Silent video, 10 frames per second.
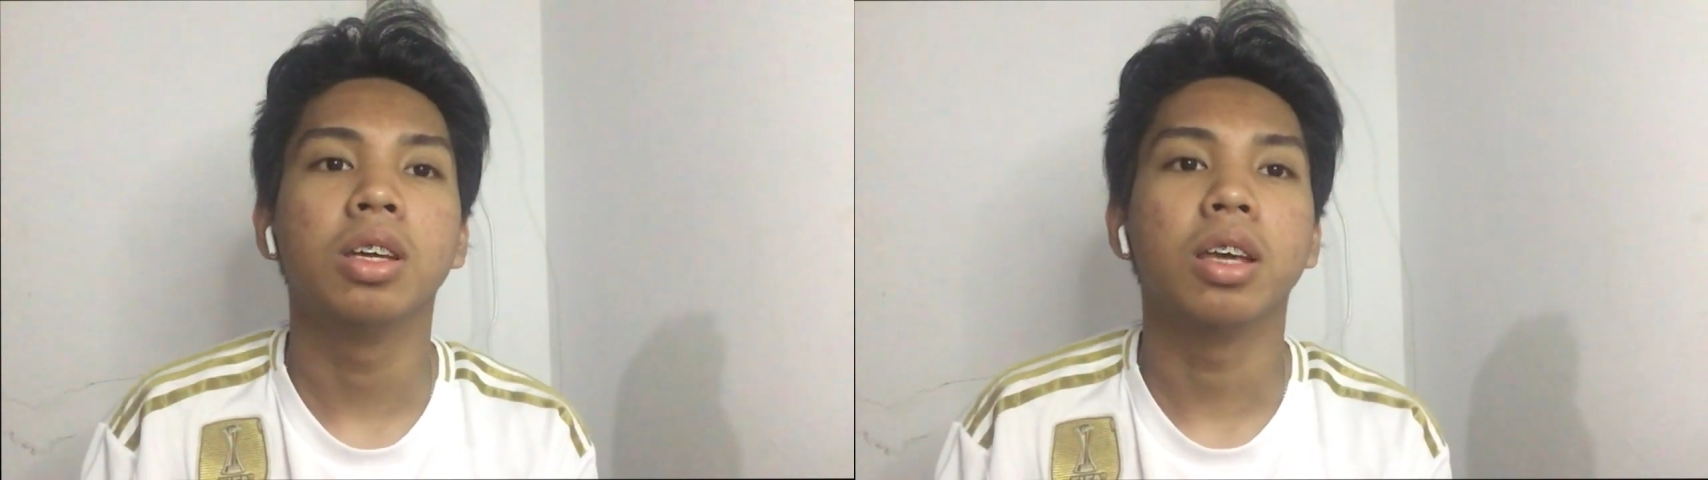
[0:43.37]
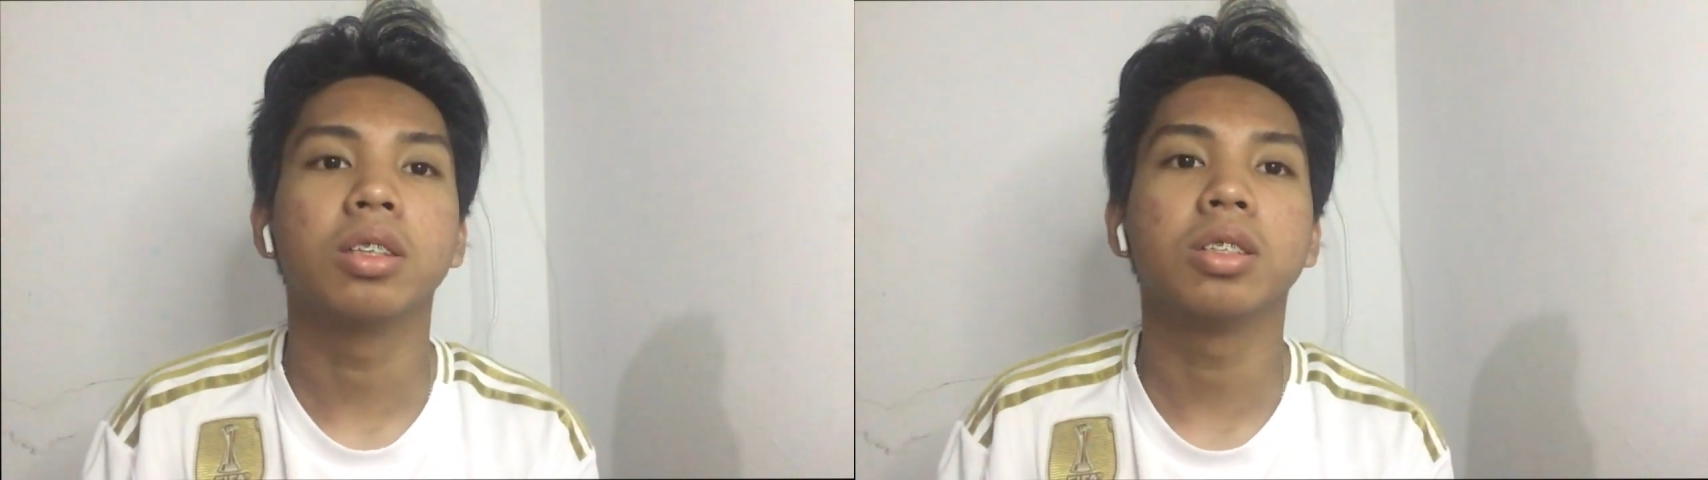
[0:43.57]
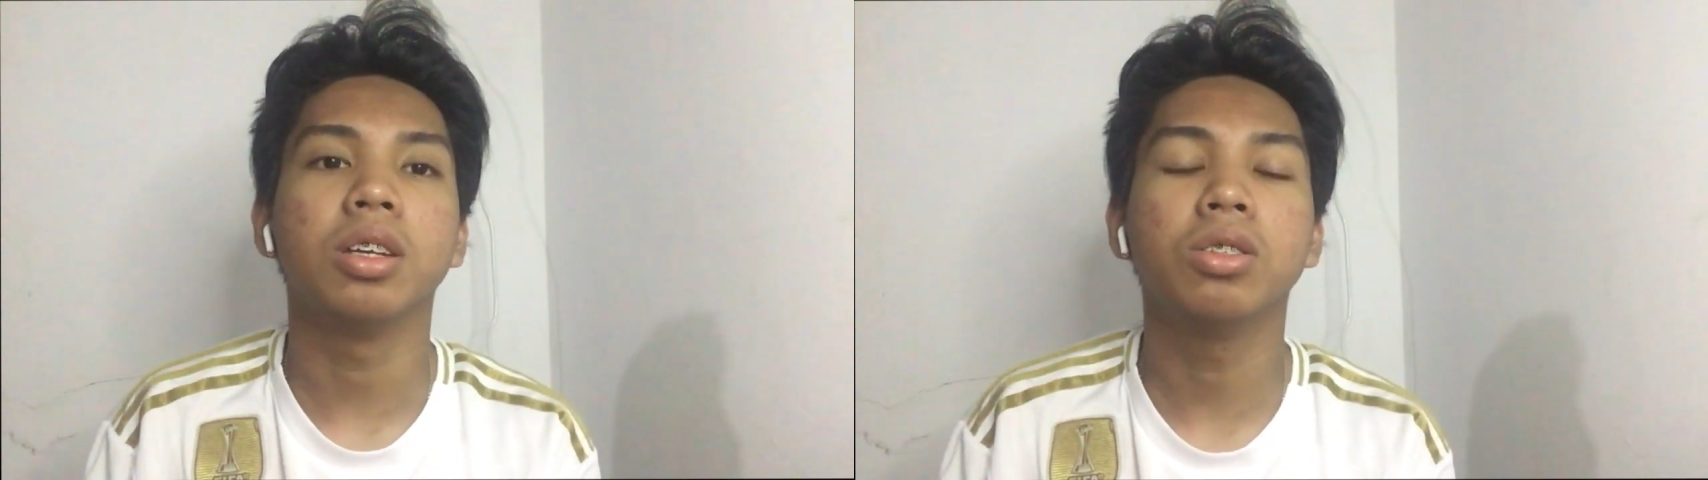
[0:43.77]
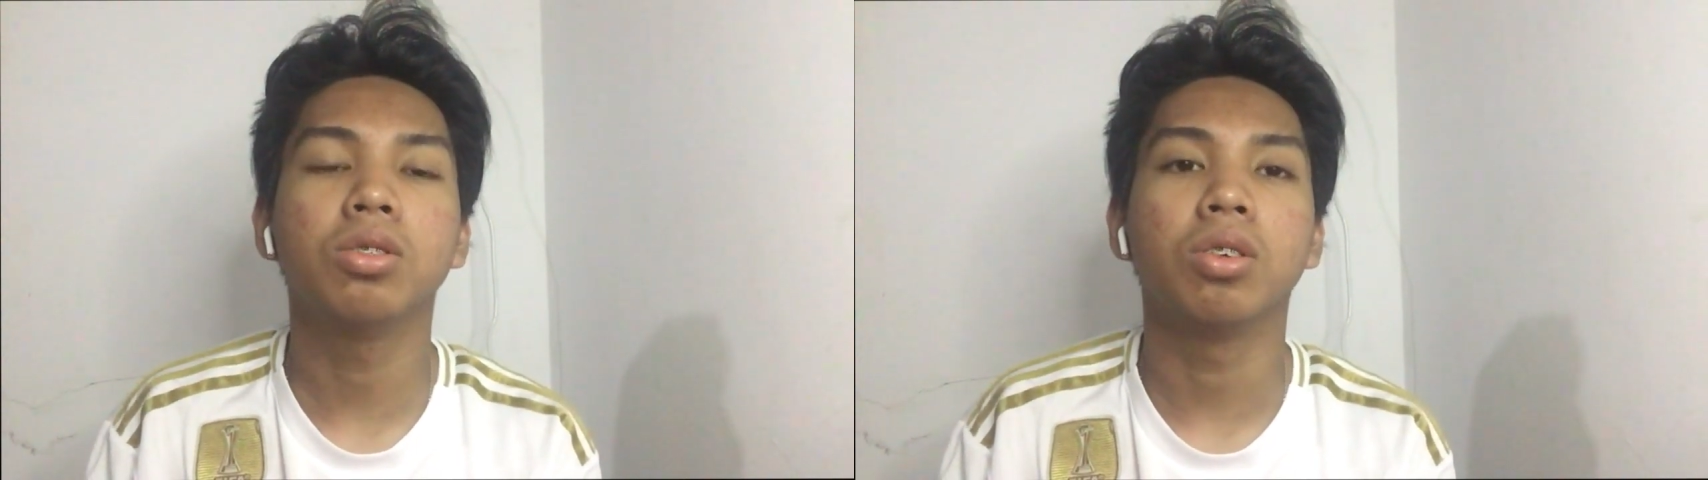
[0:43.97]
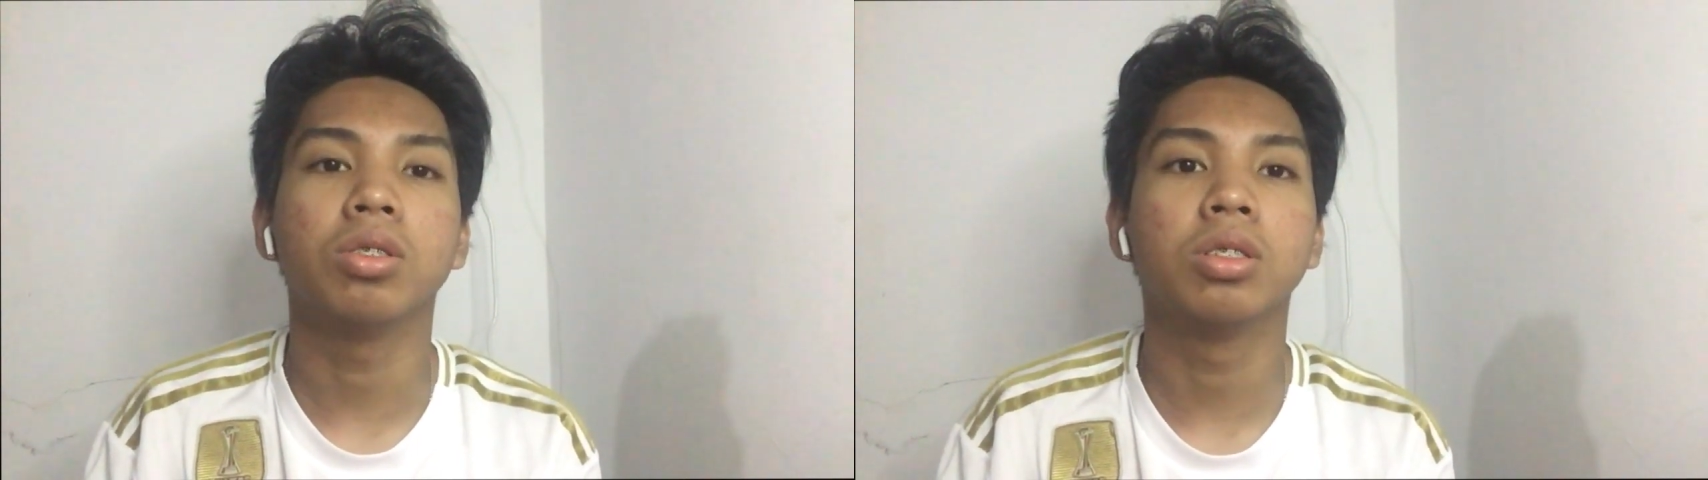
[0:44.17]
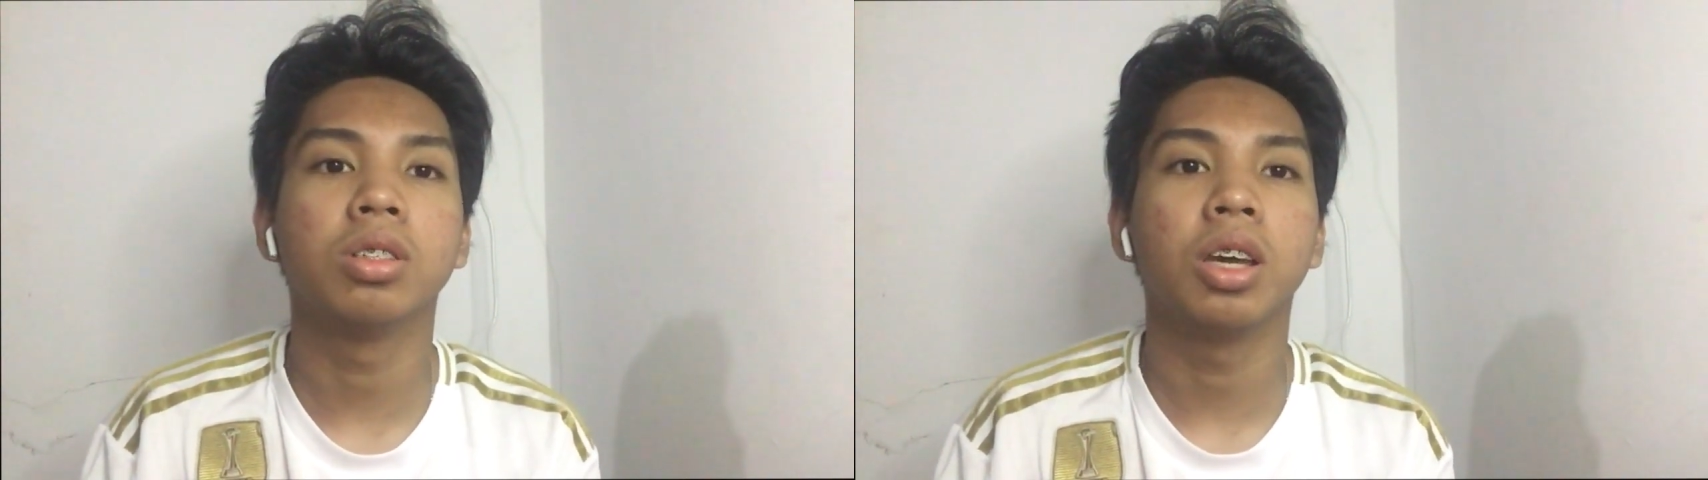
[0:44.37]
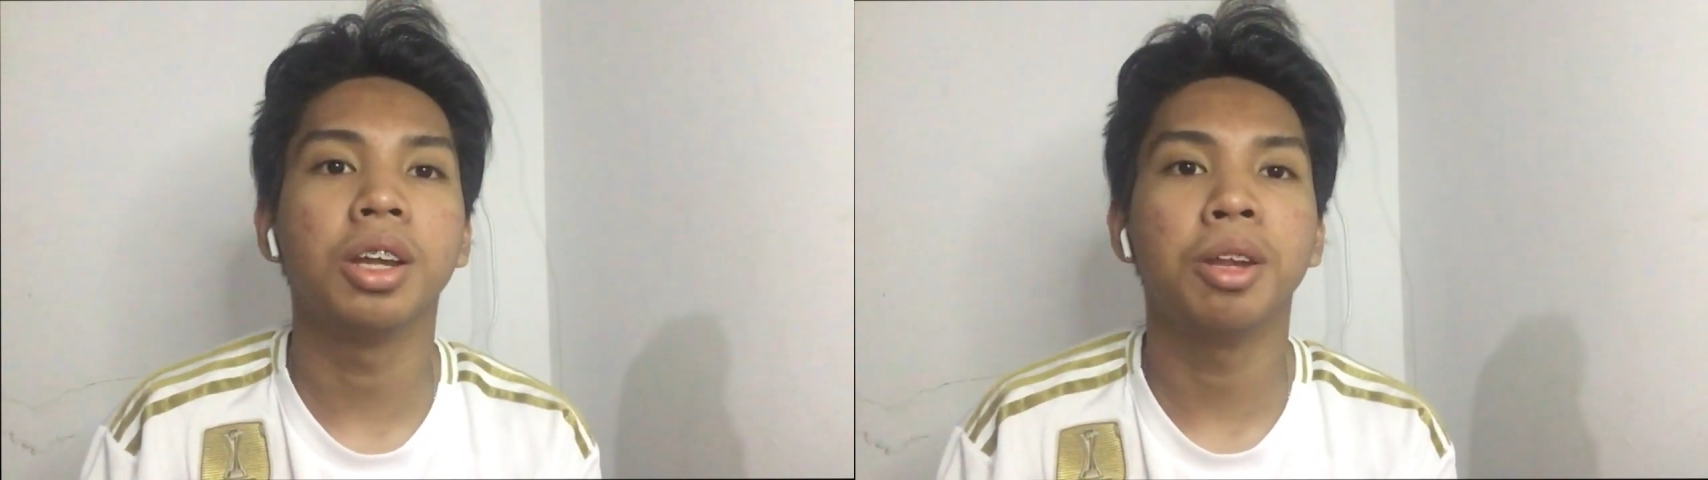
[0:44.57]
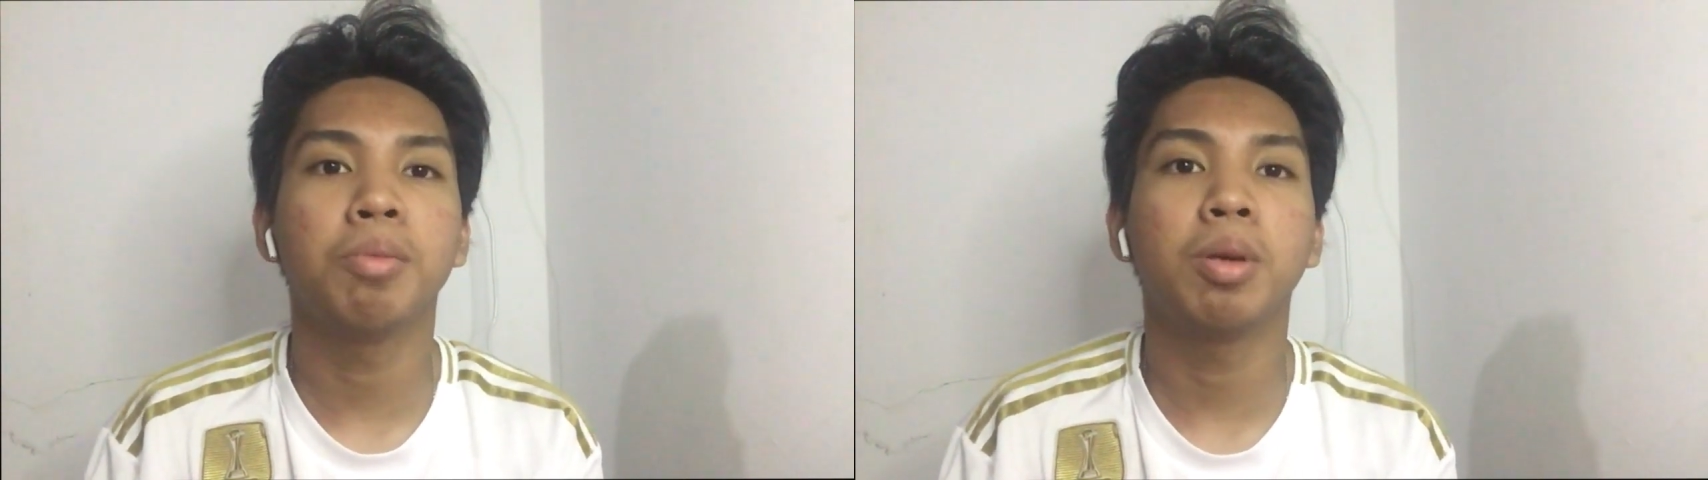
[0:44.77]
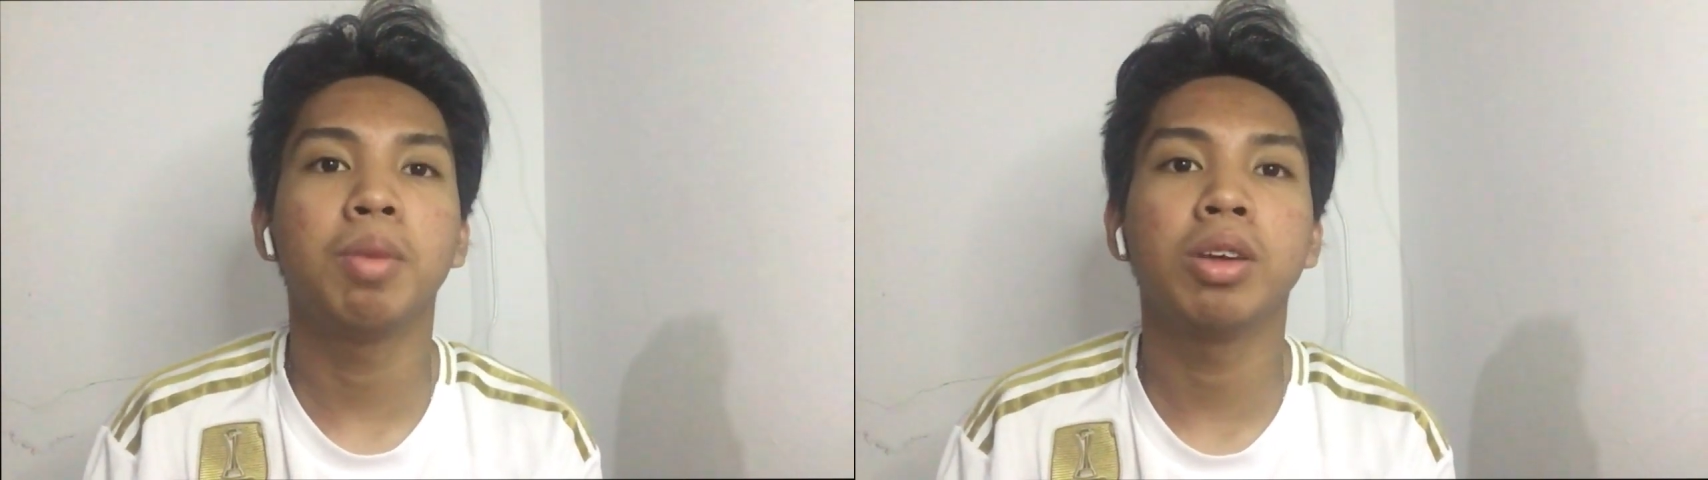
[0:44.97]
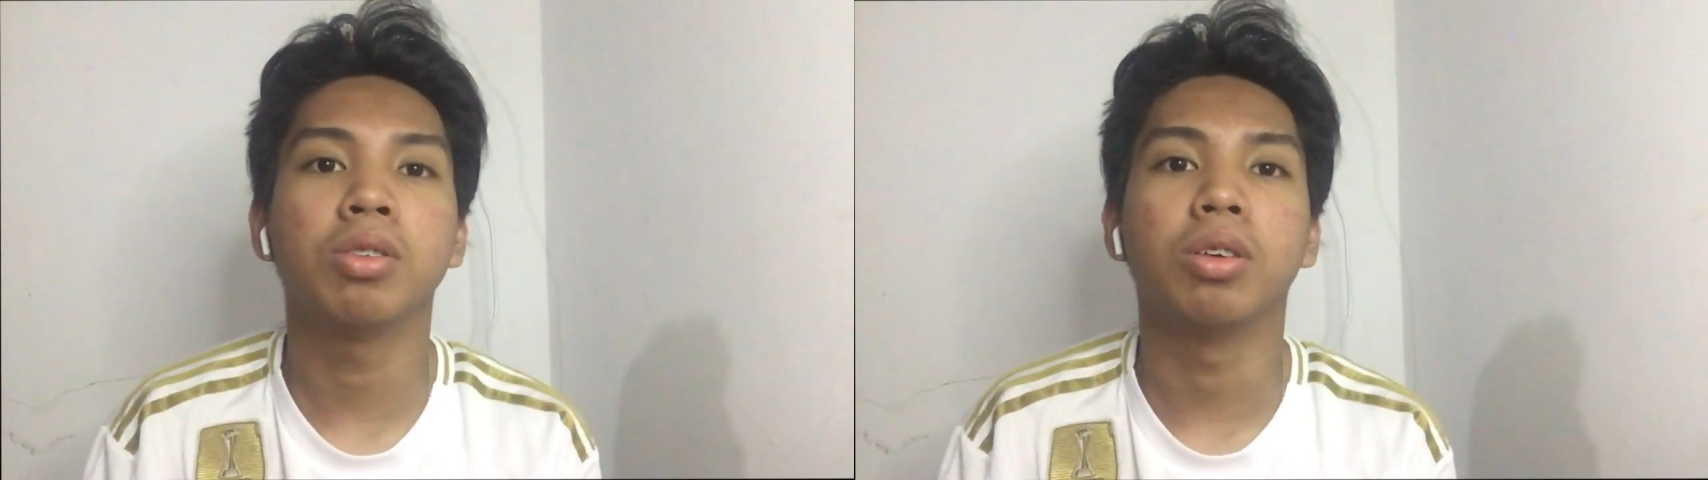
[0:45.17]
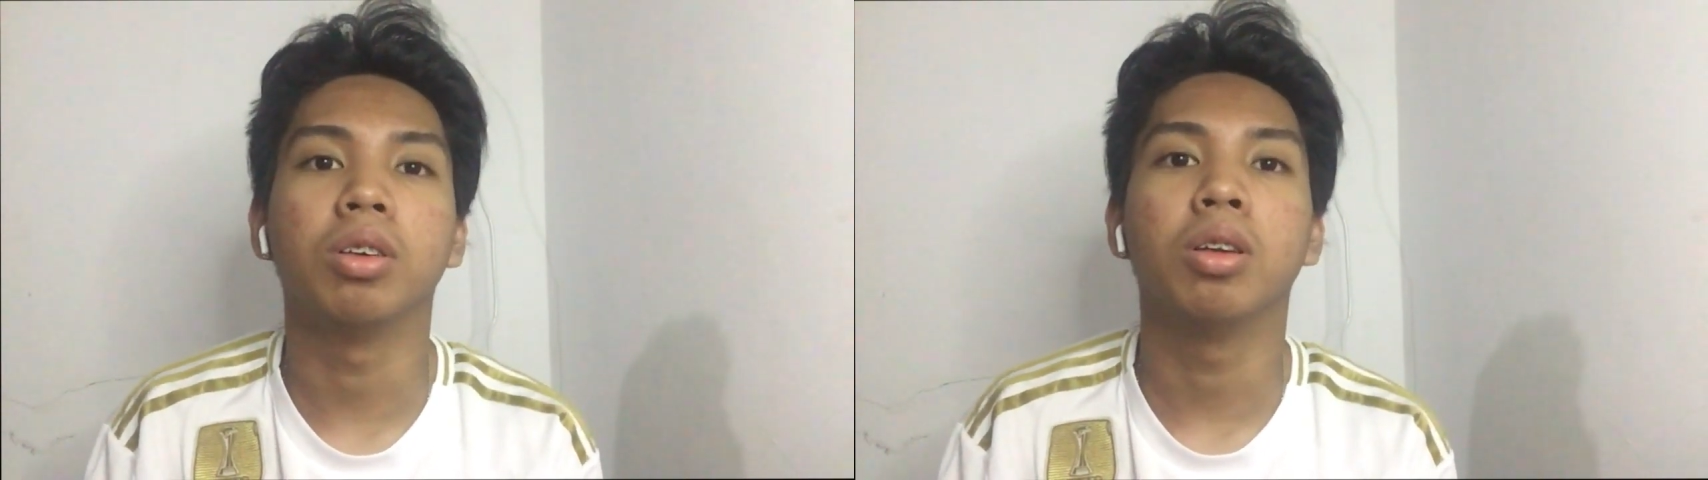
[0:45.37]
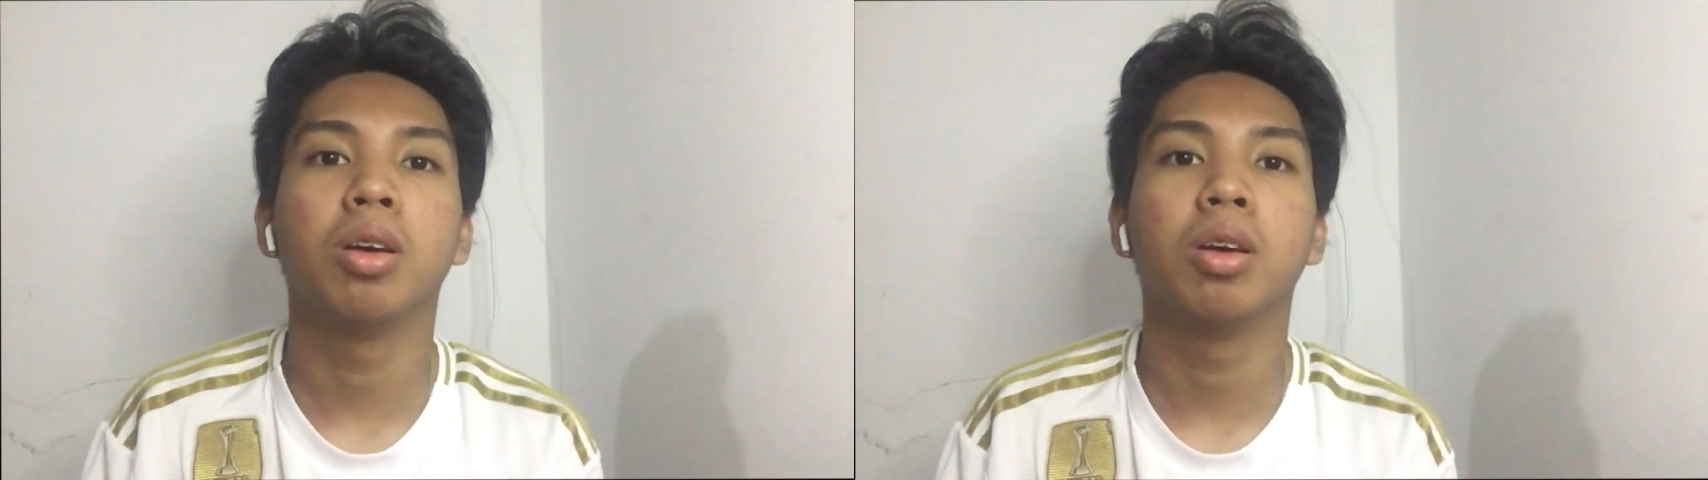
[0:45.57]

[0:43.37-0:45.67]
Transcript: exchange thoughts and information,